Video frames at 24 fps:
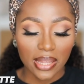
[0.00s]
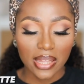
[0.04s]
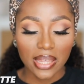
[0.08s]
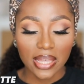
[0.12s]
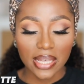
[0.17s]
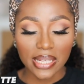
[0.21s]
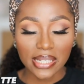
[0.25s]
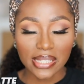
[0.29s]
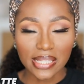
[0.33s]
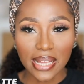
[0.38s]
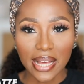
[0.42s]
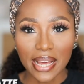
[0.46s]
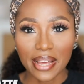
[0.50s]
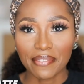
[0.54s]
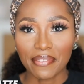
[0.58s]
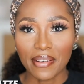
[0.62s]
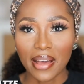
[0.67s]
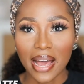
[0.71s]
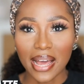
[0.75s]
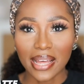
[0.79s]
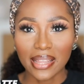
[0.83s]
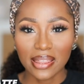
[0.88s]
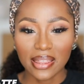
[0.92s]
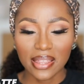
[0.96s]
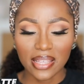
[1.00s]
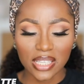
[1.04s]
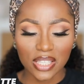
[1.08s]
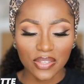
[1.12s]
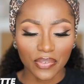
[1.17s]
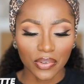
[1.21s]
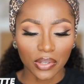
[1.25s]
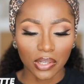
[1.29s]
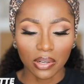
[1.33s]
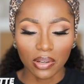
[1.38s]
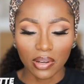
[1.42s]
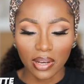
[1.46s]
This, I've had this
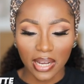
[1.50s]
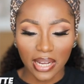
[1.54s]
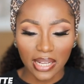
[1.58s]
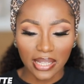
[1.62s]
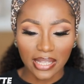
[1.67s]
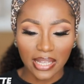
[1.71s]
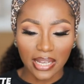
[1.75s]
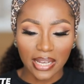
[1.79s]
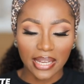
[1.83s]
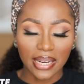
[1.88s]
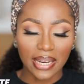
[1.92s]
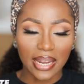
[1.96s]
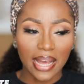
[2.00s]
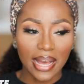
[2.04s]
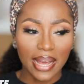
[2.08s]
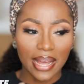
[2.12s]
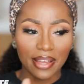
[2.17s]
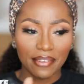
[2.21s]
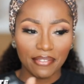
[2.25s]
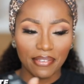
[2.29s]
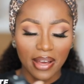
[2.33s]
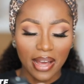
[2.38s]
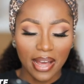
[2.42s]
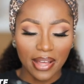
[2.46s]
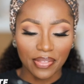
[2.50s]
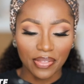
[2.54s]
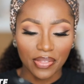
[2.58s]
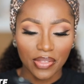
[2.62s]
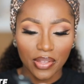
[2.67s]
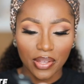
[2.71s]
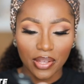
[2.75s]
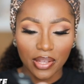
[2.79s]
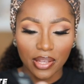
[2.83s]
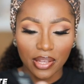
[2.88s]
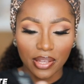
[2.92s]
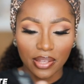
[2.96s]
for longer than I've had
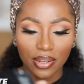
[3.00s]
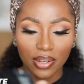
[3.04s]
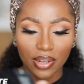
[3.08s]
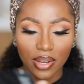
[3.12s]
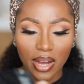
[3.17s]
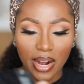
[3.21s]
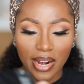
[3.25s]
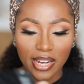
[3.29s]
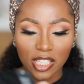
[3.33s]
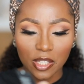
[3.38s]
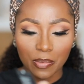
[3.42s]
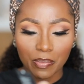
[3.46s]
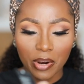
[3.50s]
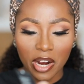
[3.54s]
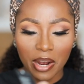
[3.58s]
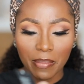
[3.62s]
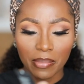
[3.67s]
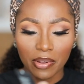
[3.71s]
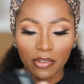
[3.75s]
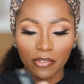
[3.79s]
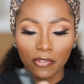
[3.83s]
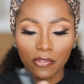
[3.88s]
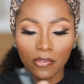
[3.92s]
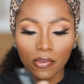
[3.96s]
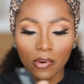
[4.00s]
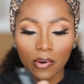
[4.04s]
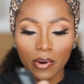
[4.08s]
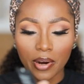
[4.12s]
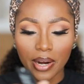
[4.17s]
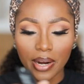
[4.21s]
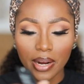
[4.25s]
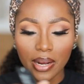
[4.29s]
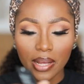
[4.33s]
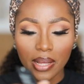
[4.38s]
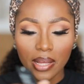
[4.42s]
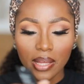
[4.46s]
the NARS primer
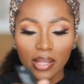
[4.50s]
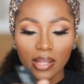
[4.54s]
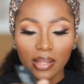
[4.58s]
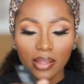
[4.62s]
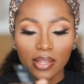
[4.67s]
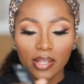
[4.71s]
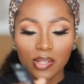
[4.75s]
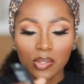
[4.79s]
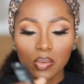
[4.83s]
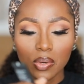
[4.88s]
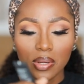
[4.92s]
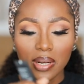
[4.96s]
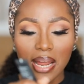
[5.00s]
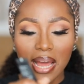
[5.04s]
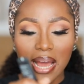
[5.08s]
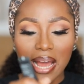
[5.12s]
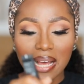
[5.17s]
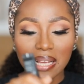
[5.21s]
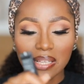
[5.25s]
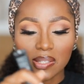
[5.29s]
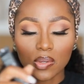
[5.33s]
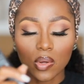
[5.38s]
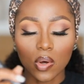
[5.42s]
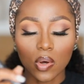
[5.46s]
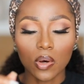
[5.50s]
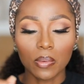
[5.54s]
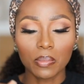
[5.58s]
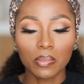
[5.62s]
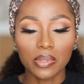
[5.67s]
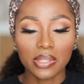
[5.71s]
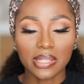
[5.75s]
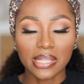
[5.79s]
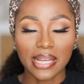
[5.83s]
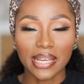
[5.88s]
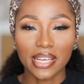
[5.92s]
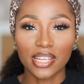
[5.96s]
for. This one has
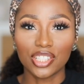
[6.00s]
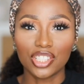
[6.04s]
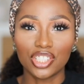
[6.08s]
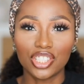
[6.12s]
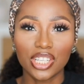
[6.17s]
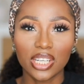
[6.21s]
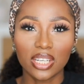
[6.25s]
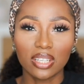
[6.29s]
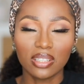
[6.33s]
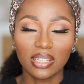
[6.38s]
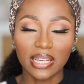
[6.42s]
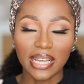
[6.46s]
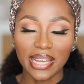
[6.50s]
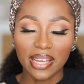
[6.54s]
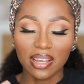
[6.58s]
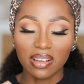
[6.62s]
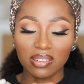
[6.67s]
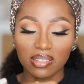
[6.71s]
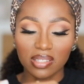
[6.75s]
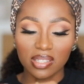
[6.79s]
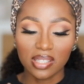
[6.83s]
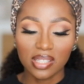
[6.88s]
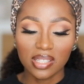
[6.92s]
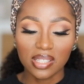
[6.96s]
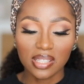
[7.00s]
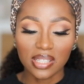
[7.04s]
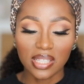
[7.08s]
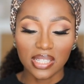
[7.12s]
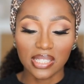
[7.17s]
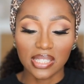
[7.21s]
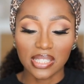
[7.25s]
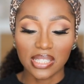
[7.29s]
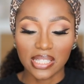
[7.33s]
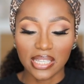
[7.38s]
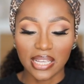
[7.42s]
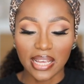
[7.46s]
almost like a gel-like
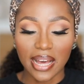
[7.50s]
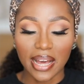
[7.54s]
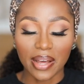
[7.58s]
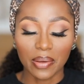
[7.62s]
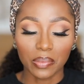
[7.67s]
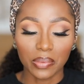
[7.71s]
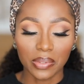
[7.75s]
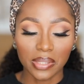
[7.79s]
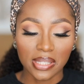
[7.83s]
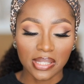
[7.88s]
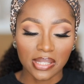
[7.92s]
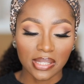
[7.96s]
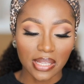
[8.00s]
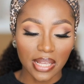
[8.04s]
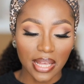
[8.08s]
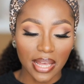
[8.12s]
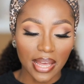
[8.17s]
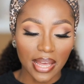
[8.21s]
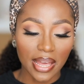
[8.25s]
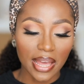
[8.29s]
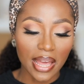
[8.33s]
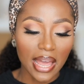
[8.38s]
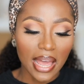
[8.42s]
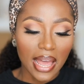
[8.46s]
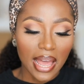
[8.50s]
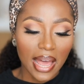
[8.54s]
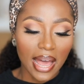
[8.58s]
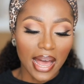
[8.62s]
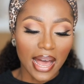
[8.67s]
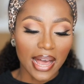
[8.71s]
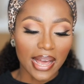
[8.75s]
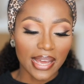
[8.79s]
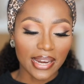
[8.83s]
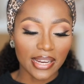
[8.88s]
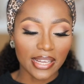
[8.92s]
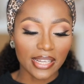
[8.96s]
consistency, I would say.
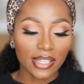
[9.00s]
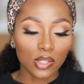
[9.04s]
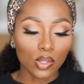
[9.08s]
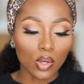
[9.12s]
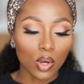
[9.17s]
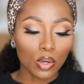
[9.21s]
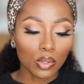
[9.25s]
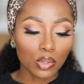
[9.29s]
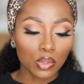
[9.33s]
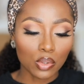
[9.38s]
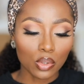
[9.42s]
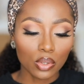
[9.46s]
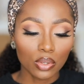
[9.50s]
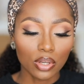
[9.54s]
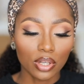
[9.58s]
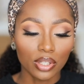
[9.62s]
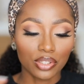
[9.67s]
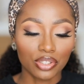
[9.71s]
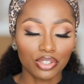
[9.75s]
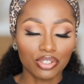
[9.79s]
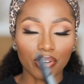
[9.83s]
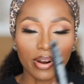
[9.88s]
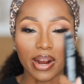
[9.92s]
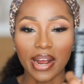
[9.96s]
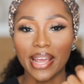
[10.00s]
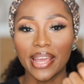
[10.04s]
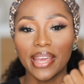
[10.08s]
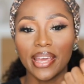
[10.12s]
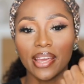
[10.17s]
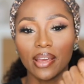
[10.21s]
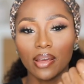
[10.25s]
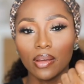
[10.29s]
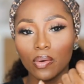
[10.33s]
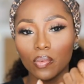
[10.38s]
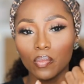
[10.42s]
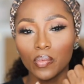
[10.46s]
And it's also not
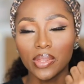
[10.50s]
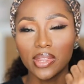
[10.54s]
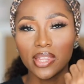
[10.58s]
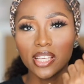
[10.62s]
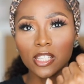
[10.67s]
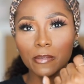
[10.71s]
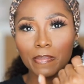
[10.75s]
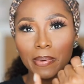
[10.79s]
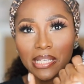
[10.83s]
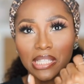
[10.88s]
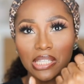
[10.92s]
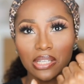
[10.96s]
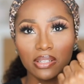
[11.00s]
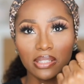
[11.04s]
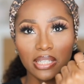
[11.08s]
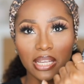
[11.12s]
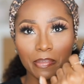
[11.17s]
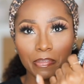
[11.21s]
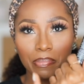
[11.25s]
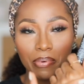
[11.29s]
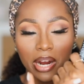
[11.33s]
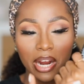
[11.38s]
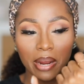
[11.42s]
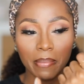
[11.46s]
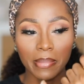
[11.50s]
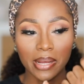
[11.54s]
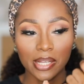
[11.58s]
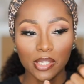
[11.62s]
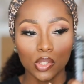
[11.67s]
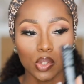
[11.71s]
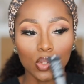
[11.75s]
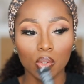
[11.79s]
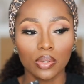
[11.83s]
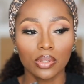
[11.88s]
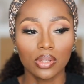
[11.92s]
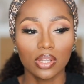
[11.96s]
drying. With this particular primer,
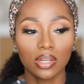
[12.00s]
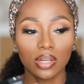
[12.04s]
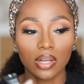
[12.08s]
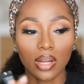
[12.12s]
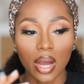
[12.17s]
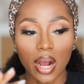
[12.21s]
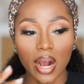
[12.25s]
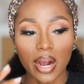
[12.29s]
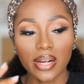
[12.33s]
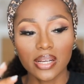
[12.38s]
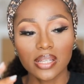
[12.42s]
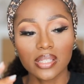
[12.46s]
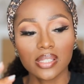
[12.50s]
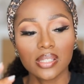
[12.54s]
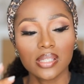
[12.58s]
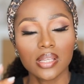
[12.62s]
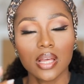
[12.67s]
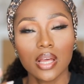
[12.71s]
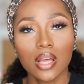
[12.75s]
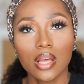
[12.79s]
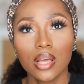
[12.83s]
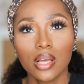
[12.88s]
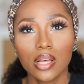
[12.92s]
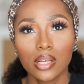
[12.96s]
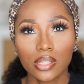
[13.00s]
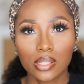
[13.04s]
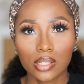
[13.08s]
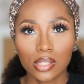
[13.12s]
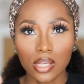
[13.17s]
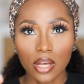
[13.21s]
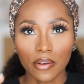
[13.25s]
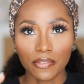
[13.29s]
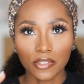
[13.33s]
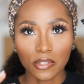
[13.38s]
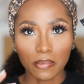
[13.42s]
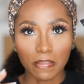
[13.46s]
so the NARS
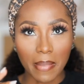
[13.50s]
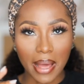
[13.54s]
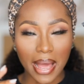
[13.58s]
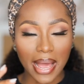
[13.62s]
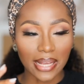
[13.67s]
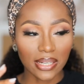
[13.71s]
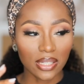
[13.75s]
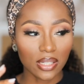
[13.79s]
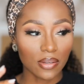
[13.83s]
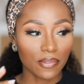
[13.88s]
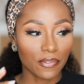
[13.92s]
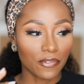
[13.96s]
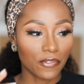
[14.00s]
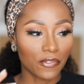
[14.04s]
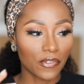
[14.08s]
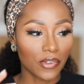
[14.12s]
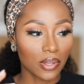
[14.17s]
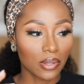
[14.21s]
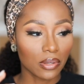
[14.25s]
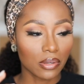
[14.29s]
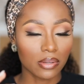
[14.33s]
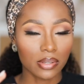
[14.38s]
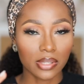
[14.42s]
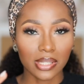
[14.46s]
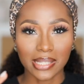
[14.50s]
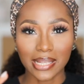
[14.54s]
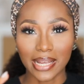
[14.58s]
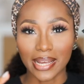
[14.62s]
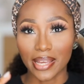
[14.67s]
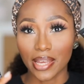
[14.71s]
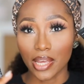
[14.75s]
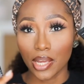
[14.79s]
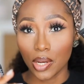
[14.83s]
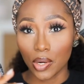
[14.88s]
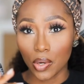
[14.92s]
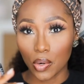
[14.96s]
Soft Matte feels
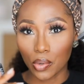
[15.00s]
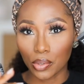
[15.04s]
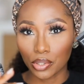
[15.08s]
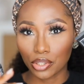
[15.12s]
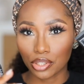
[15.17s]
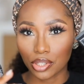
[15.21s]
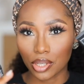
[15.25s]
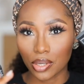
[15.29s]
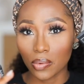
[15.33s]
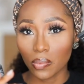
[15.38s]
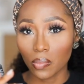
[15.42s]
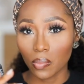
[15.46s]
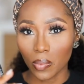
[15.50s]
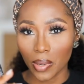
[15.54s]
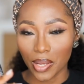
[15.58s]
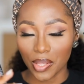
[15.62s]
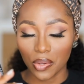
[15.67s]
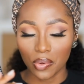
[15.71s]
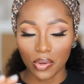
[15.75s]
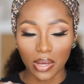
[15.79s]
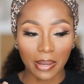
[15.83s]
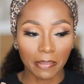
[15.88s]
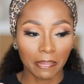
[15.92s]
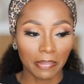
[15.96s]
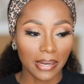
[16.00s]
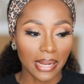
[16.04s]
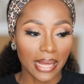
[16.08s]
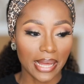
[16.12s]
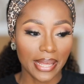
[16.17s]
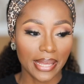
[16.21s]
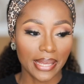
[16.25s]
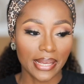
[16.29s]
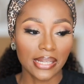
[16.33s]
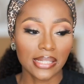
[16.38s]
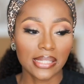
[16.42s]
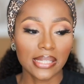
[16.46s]
like a lotion when you apply
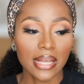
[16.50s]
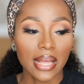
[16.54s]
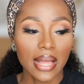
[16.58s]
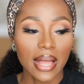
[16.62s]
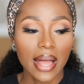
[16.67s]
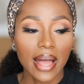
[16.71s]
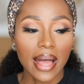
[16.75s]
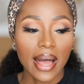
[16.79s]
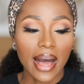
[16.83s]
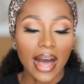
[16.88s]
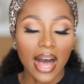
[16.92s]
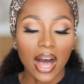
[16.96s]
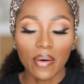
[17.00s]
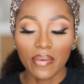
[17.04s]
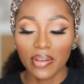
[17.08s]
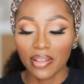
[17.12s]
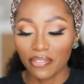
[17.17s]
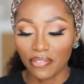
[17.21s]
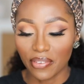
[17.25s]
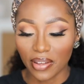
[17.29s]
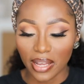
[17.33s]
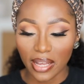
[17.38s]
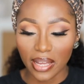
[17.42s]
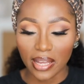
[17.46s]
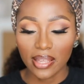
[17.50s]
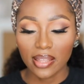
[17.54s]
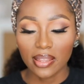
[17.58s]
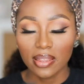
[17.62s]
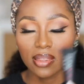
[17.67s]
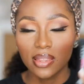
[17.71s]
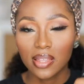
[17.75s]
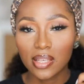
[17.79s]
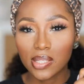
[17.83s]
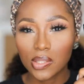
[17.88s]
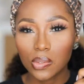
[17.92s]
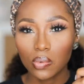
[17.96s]
it. However,
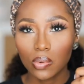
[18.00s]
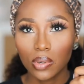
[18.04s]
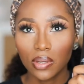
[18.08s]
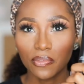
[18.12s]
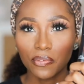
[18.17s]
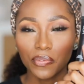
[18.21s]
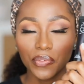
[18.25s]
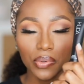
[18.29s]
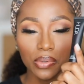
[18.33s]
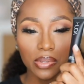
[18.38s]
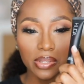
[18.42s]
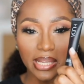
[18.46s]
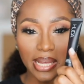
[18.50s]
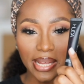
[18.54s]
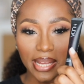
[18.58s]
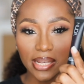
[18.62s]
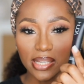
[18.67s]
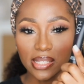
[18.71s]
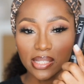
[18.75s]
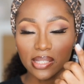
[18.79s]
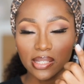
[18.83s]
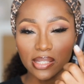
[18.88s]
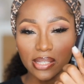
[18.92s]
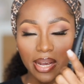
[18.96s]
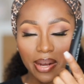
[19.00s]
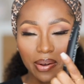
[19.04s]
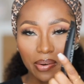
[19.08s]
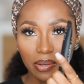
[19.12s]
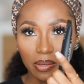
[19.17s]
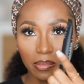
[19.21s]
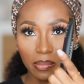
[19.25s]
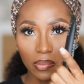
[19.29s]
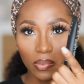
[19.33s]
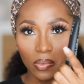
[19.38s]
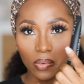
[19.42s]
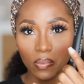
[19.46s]
this one feels like a
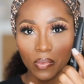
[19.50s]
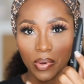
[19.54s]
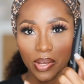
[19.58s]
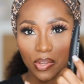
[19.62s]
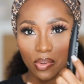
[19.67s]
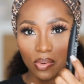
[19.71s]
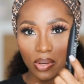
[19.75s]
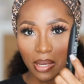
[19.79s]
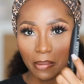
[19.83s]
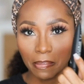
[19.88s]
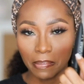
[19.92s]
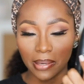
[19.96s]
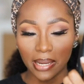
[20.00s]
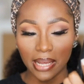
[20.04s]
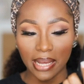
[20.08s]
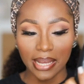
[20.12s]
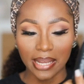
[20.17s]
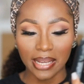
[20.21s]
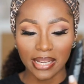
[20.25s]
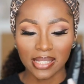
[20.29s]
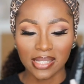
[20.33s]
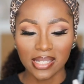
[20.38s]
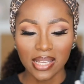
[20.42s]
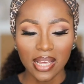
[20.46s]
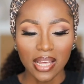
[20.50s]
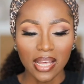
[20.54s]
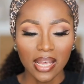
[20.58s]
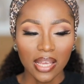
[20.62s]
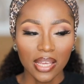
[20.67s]
serum when you apply it.